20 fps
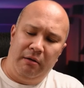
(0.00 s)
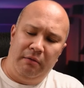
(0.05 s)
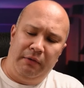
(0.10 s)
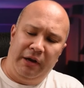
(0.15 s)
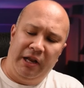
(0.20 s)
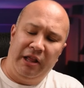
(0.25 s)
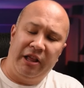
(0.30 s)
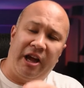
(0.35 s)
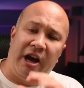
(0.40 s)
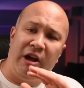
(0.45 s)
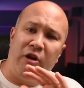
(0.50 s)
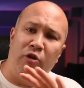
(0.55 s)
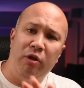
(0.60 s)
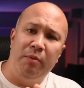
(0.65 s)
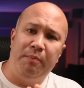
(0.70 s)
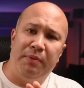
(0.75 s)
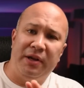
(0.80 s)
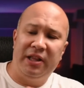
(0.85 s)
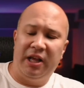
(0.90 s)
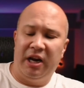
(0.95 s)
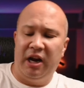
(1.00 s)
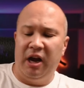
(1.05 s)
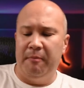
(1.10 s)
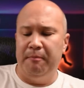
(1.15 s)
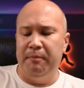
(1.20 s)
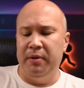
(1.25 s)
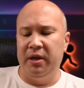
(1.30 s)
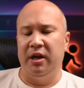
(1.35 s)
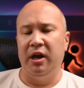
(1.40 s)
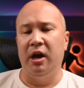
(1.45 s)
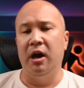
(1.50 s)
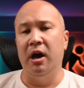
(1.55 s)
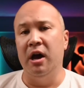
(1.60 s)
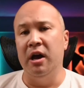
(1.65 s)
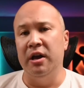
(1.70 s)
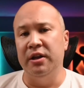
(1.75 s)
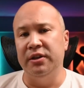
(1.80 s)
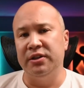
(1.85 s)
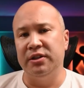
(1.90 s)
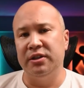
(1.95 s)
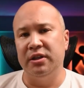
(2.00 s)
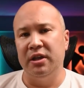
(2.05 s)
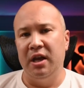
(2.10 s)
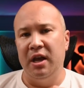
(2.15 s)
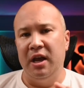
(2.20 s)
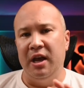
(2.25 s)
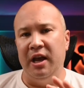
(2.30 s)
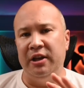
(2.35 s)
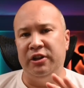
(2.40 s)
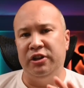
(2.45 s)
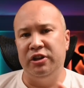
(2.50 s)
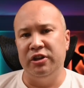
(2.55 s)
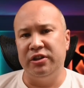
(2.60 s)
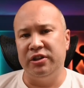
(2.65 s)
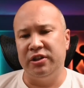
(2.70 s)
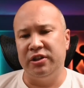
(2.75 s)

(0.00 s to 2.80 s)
like, I only bring that up because if